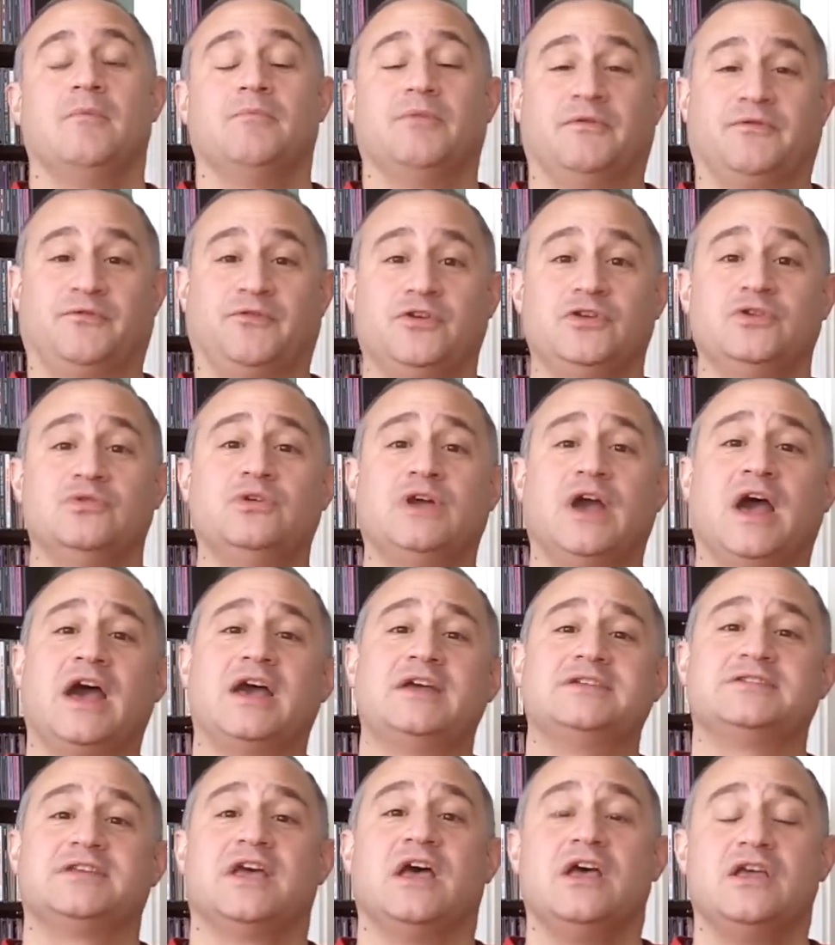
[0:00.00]
But for you
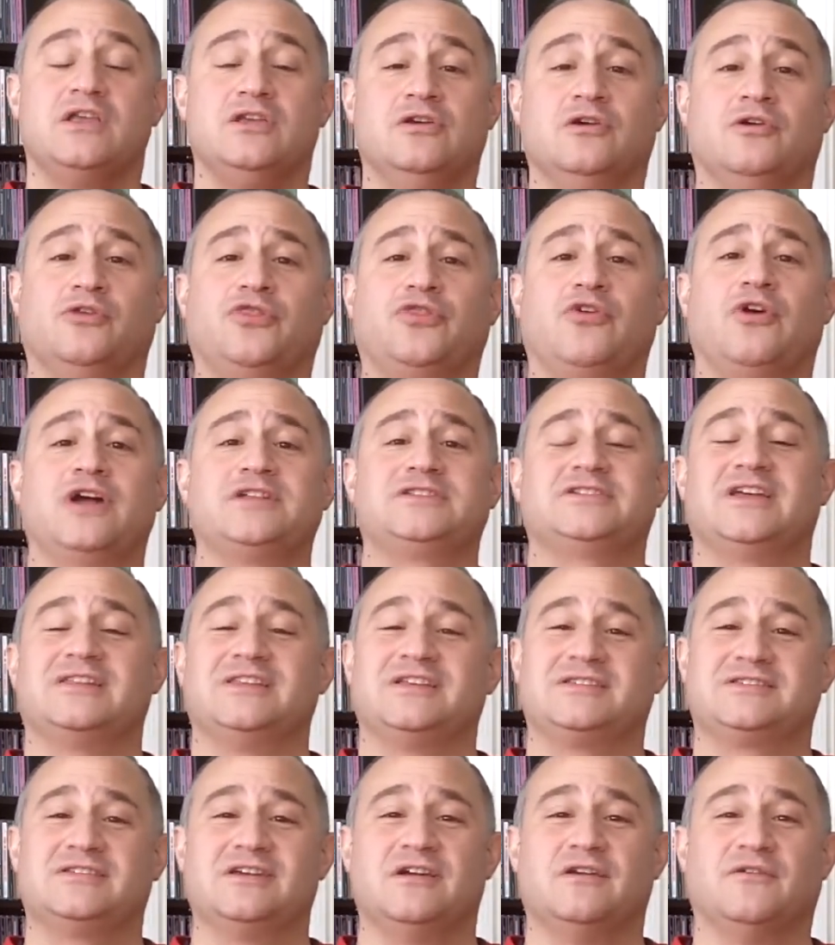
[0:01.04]
guys, your thoughts on
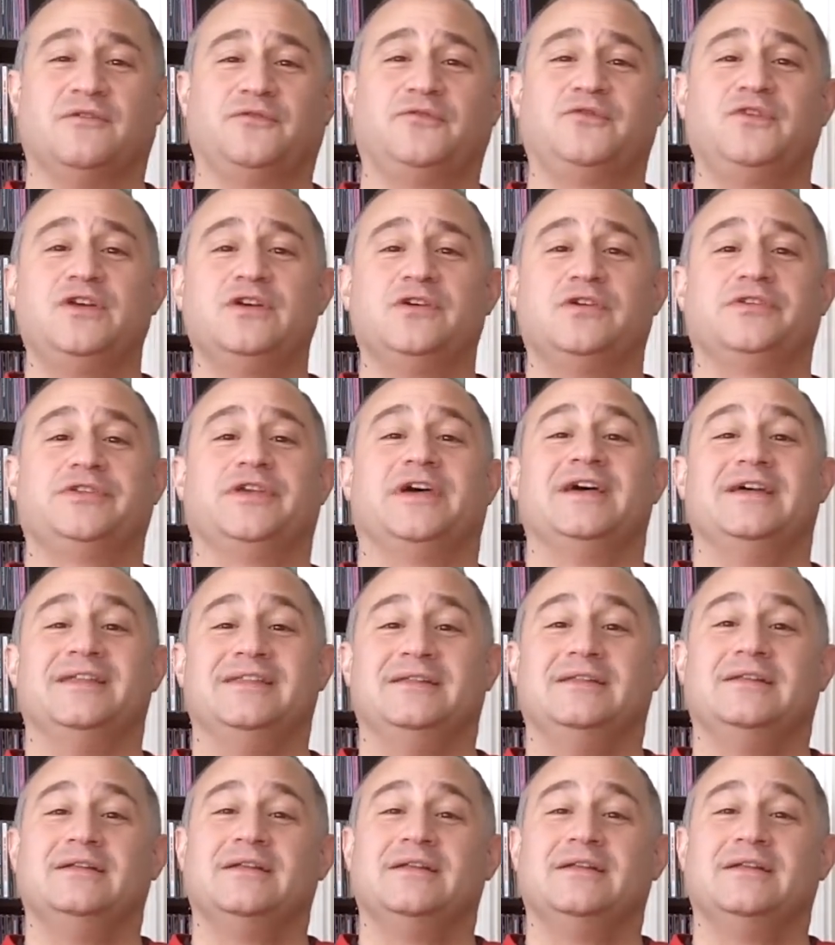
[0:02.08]
the center field